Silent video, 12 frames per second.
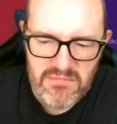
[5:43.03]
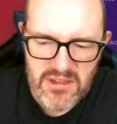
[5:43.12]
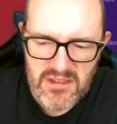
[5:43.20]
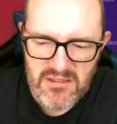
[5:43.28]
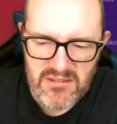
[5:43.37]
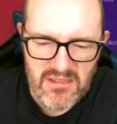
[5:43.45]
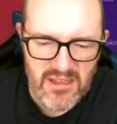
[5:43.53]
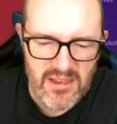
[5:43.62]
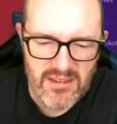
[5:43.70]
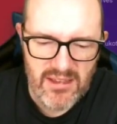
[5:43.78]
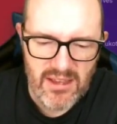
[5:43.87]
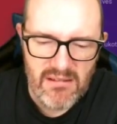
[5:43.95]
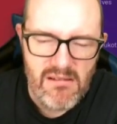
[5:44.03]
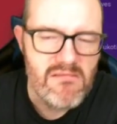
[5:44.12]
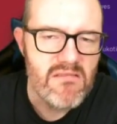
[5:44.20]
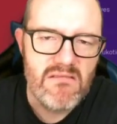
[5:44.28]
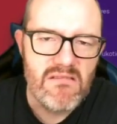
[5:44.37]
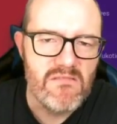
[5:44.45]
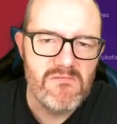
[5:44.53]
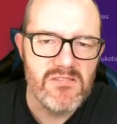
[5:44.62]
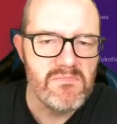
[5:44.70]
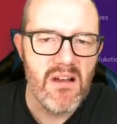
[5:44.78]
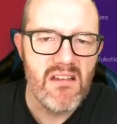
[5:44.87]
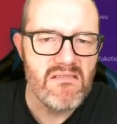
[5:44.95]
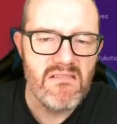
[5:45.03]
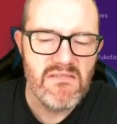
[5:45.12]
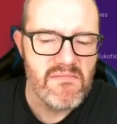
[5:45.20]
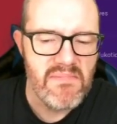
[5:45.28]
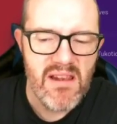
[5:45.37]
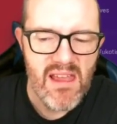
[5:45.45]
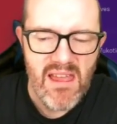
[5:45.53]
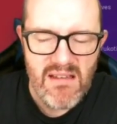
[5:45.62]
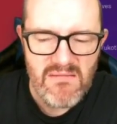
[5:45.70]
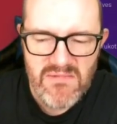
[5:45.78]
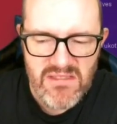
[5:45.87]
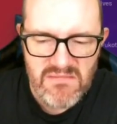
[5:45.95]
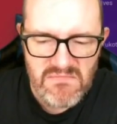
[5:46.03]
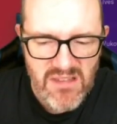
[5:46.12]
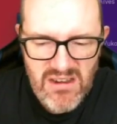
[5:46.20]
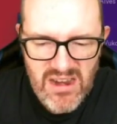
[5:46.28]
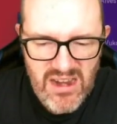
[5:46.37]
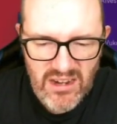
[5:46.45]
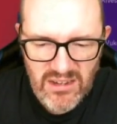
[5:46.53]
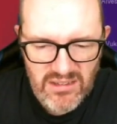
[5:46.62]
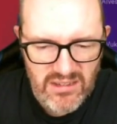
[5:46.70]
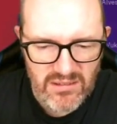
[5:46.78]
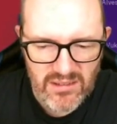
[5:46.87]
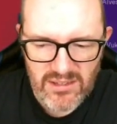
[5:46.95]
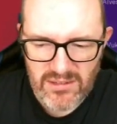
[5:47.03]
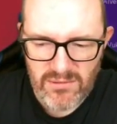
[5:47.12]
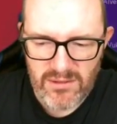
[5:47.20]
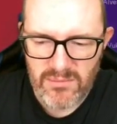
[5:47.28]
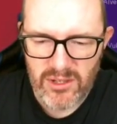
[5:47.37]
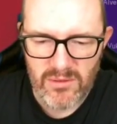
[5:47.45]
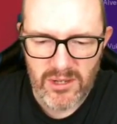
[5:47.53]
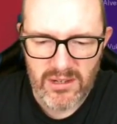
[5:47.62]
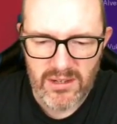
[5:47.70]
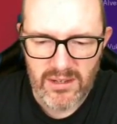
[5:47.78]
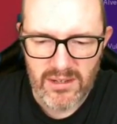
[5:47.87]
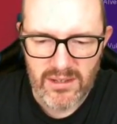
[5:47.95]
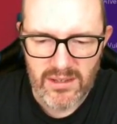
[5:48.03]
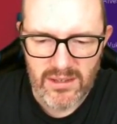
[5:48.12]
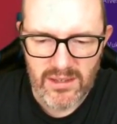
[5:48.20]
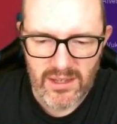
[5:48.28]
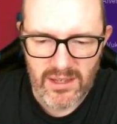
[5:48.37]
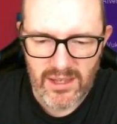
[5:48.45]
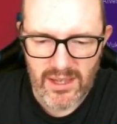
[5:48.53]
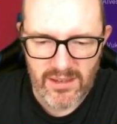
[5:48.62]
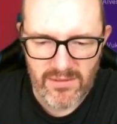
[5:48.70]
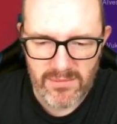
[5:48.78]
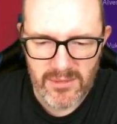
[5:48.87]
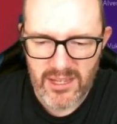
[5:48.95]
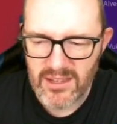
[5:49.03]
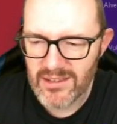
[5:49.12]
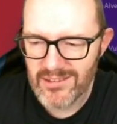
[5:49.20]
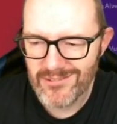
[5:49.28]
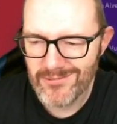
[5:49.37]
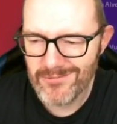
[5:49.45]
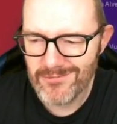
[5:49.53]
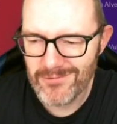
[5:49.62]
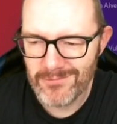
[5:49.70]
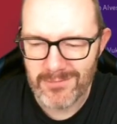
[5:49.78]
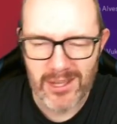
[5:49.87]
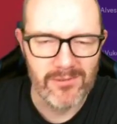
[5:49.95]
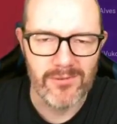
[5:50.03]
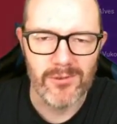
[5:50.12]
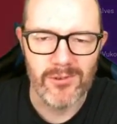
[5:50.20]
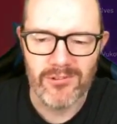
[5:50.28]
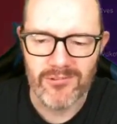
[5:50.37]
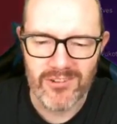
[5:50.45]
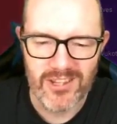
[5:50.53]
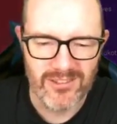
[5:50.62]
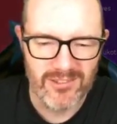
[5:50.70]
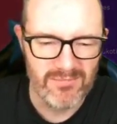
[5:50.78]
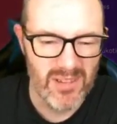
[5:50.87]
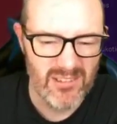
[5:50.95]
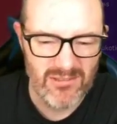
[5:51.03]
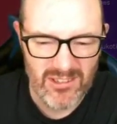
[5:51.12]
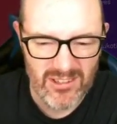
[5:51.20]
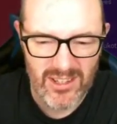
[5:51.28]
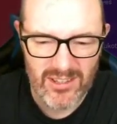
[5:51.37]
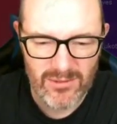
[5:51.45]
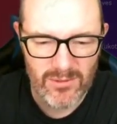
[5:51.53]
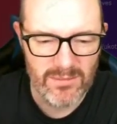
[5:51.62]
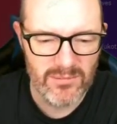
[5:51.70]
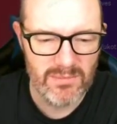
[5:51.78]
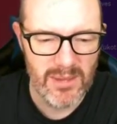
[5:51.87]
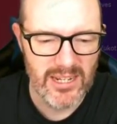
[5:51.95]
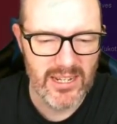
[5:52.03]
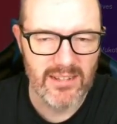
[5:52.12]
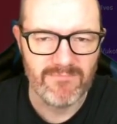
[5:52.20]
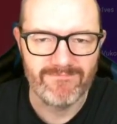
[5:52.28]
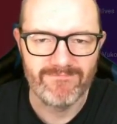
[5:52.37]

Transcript: because they said, oh, you can always buy another player with the money. So that's what I'm doing. They gave me about £400,000, so that's what I'm spending.